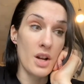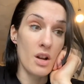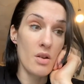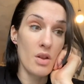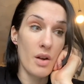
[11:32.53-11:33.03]
I
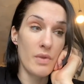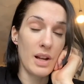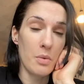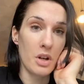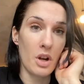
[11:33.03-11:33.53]
know that I
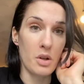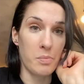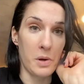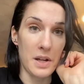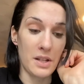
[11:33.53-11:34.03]
really want to go to
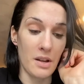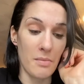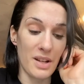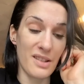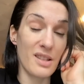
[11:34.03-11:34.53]

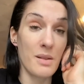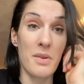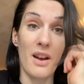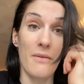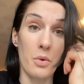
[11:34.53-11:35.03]
Brighton because it's
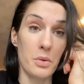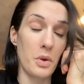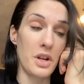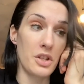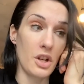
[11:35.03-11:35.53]
somewhere that I've always
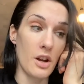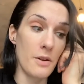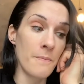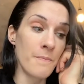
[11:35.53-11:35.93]
wanted to go.